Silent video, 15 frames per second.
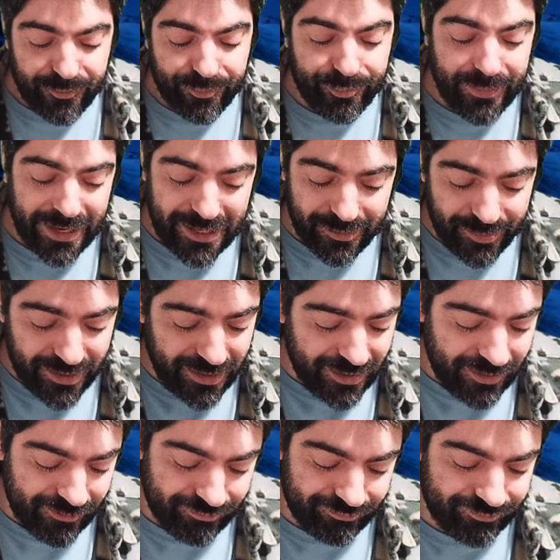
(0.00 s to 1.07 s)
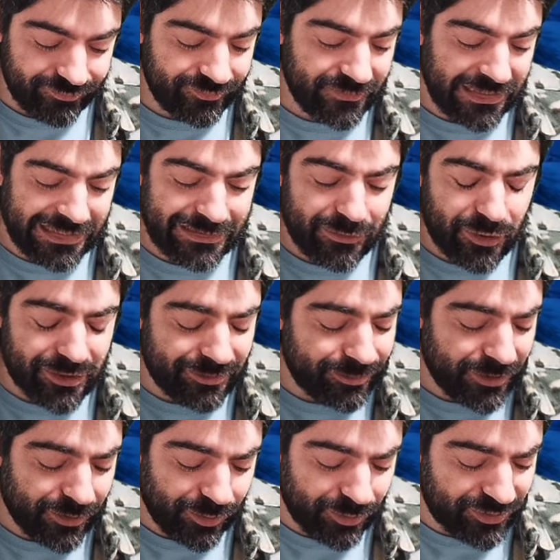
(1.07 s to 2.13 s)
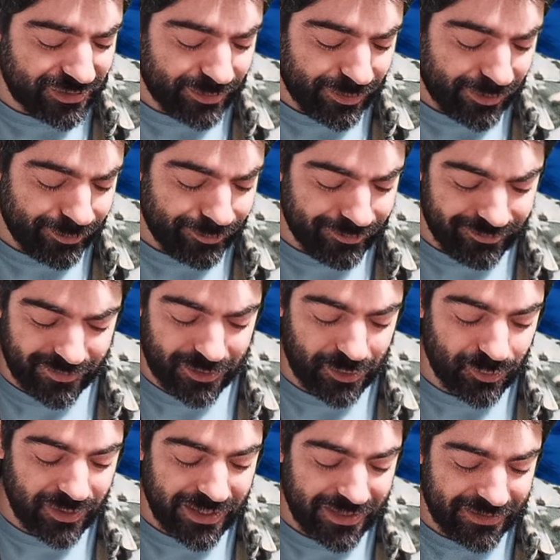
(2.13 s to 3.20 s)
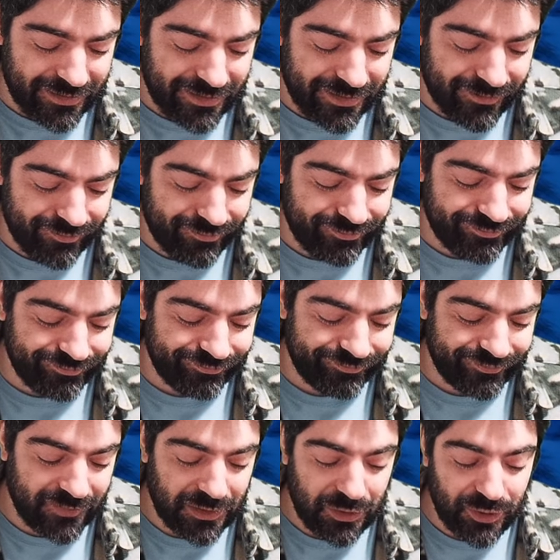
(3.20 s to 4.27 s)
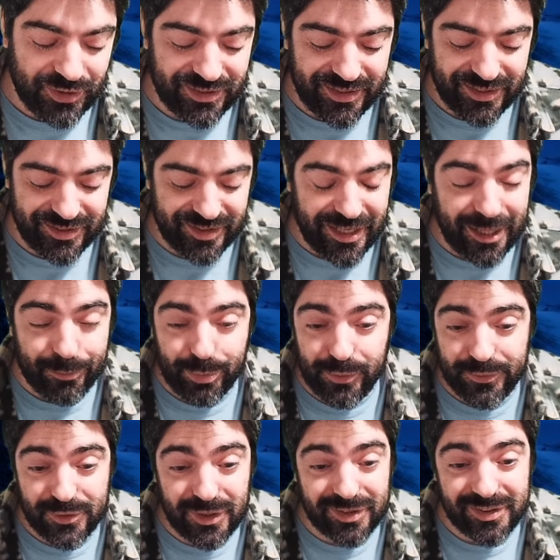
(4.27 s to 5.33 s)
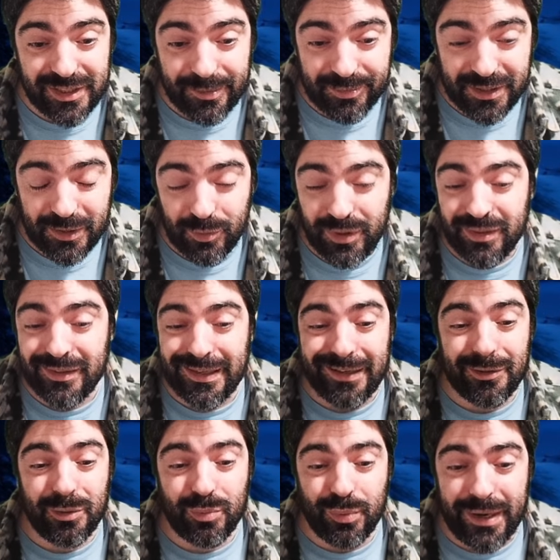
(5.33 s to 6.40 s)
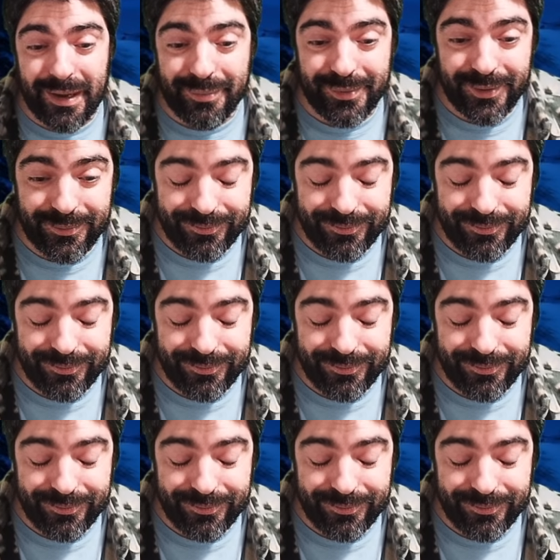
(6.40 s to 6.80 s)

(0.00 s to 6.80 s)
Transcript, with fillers: Maybe in Cosmic Crucible you can use these death proofs or something with Tangle Web.